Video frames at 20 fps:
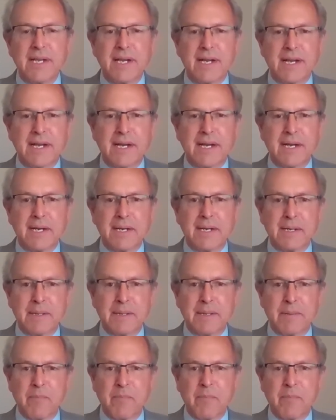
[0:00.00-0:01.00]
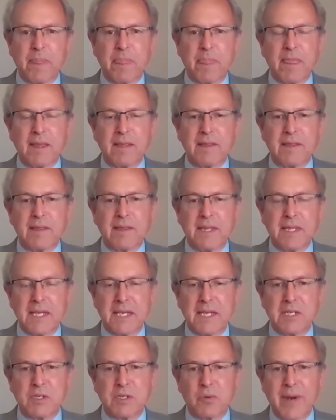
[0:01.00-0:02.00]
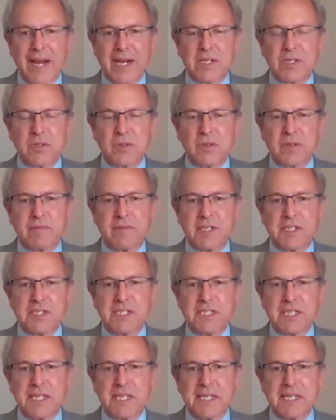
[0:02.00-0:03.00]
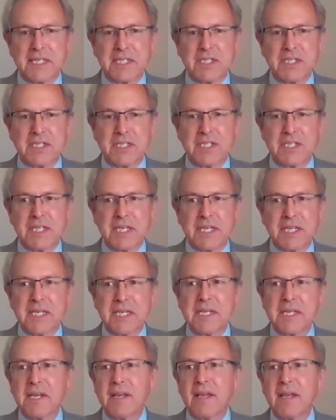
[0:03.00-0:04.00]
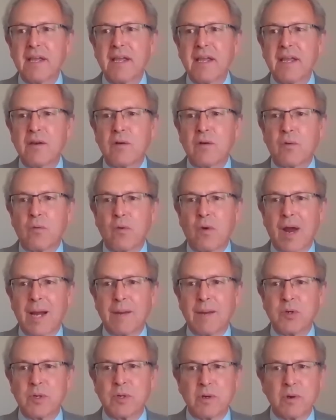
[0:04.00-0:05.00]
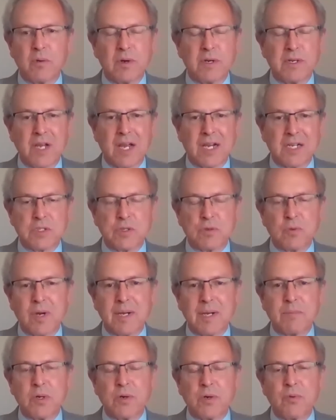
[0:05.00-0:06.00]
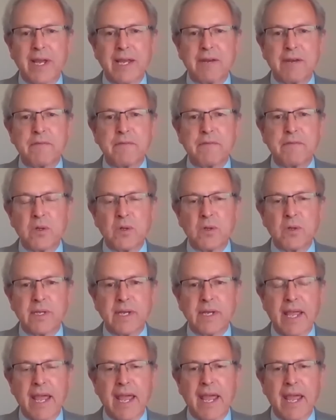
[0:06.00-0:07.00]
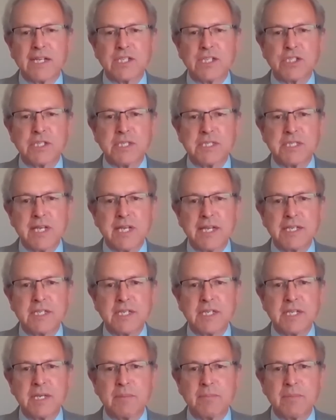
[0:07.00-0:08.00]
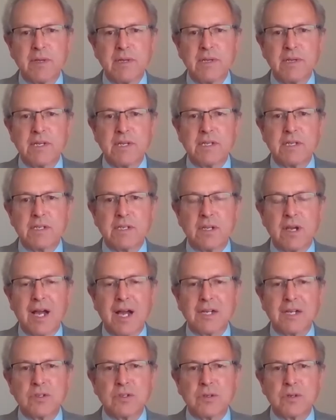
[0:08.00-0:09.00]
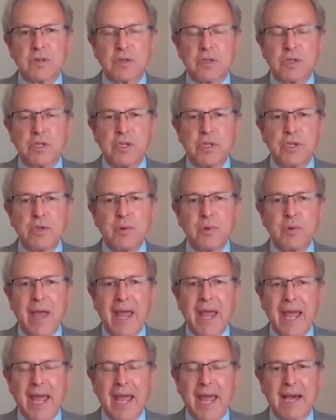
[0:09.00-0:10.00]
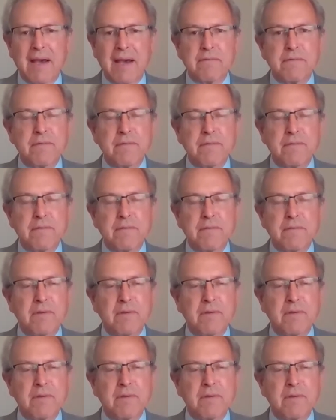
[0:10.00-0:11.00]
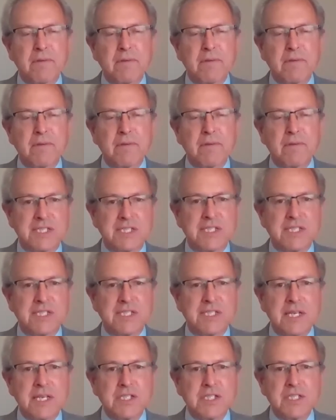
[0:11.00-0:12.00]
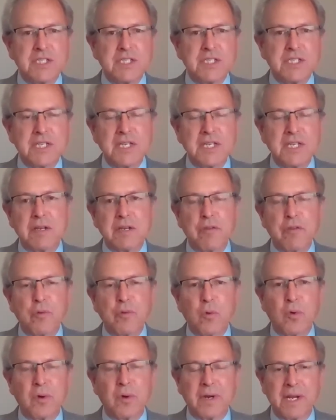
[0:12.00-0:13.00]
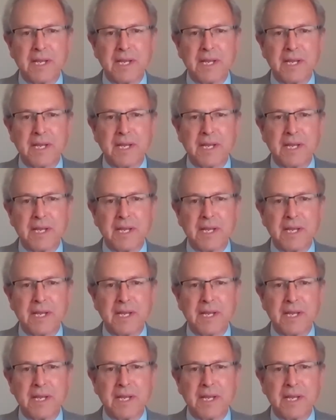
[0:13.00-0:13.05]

the director of the CDC, Dr. Robert Redfield, and she said to him, "Doctor, you have the existing authority